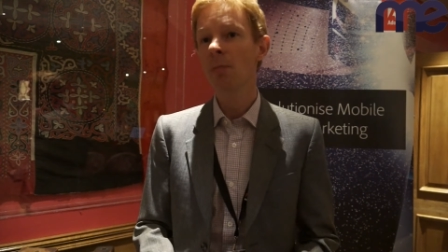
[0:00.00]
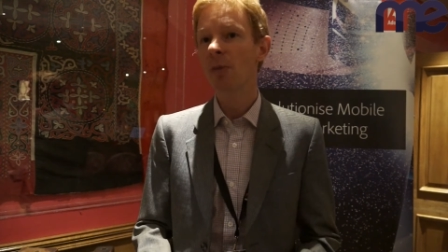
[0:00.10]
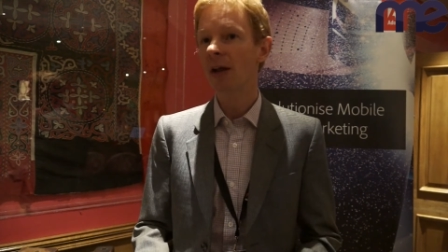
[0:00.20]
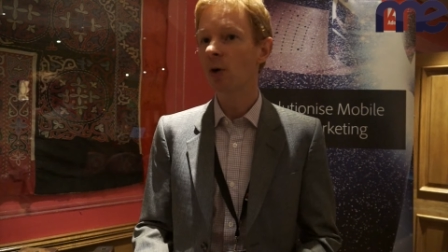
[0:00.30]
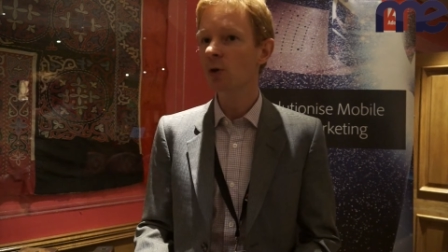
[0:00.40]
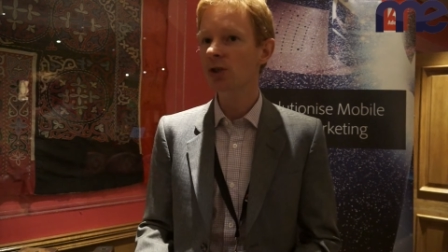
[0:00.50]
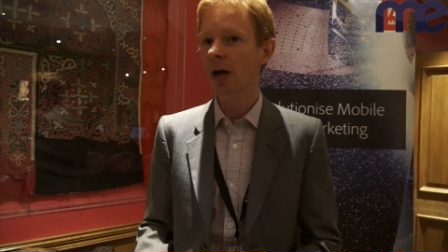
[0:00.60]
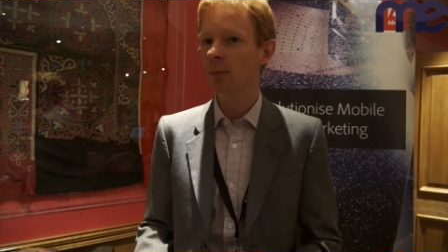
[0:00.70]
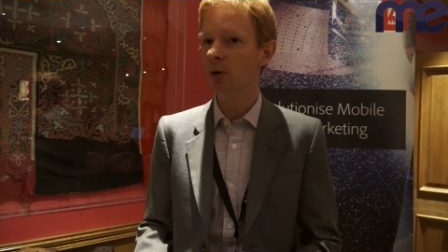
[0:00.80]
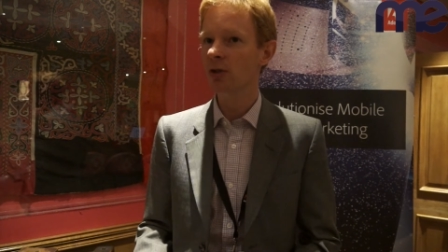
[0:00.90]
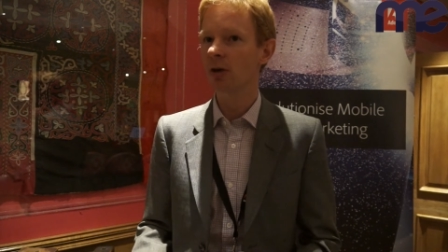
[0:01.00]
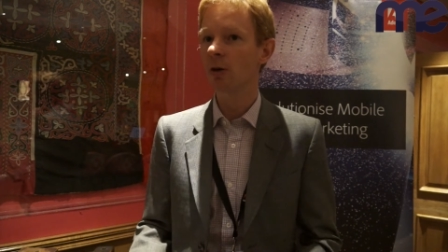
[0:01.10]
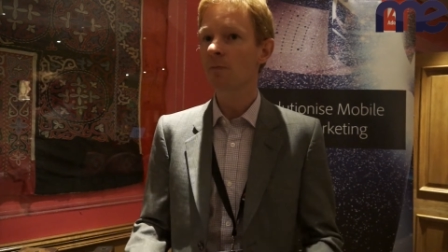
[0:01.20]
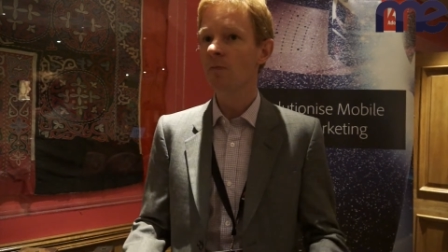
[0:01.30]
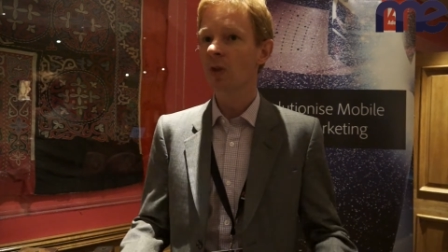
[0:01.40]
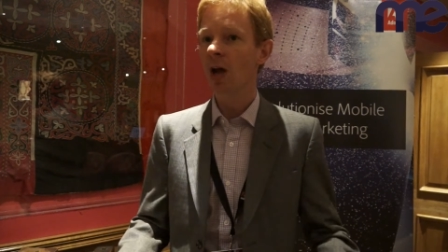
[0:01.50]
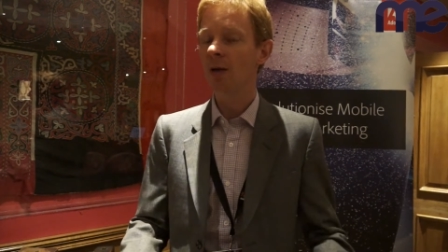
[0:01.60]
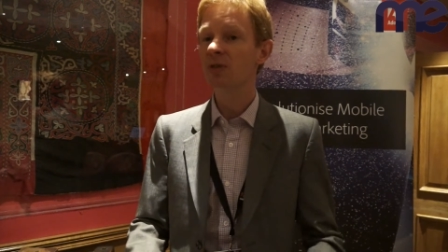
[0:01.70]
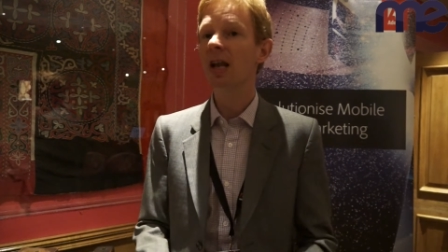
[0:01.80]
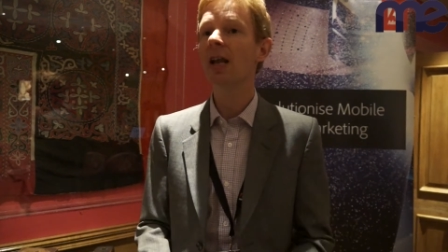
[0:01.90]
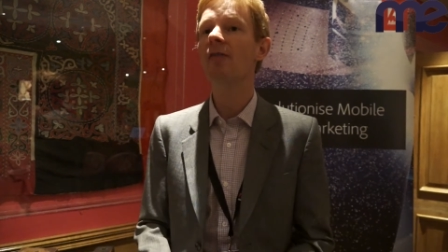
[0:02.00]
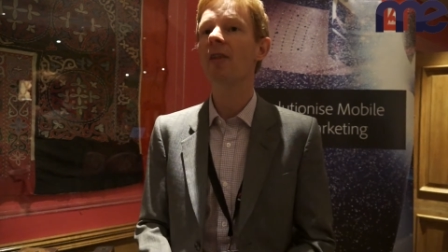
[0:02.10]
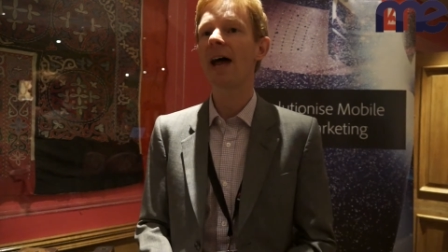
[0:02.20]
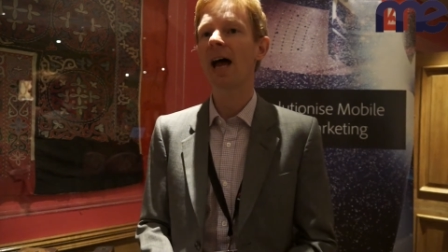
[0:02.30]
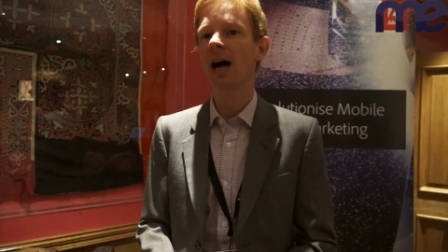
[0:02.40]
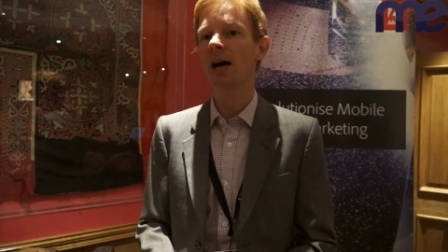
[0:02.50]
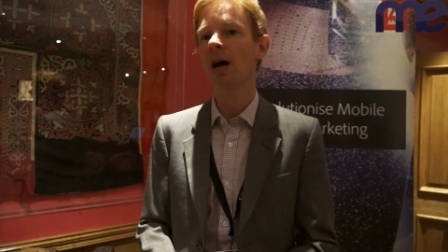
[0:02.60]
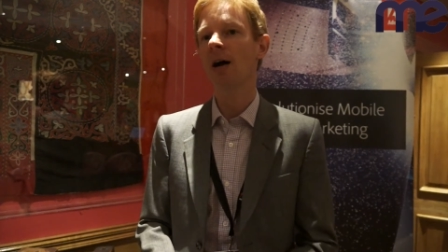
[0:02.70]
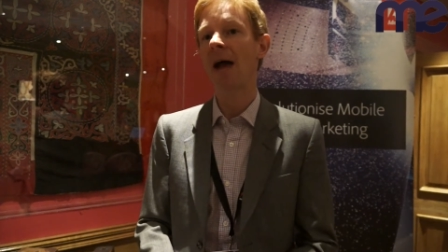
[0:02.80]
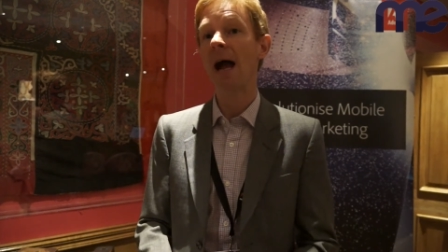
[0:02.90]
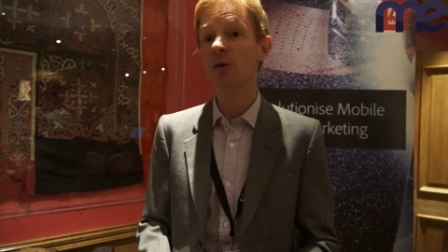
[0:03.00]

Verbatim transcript: But they're also also able to um, deliver their um,